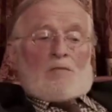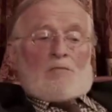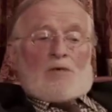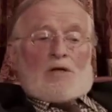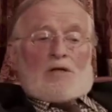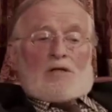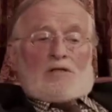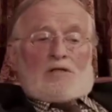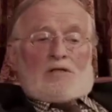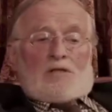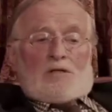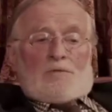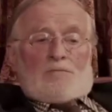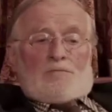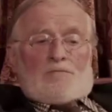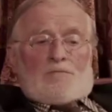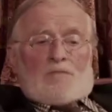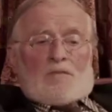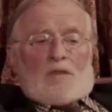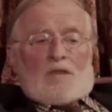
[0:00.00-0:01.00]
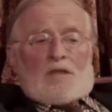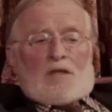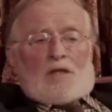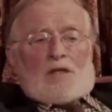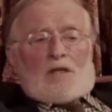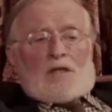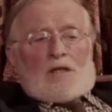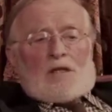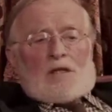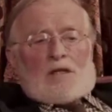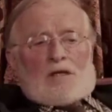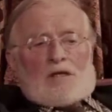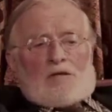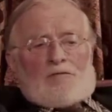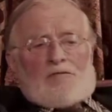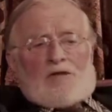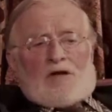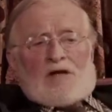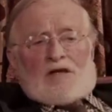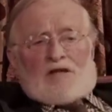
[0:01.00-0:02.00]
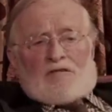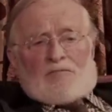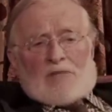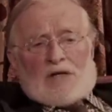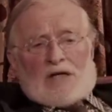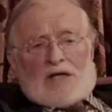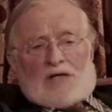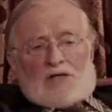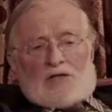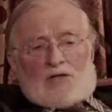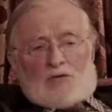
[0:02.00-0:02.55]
But a friend of mine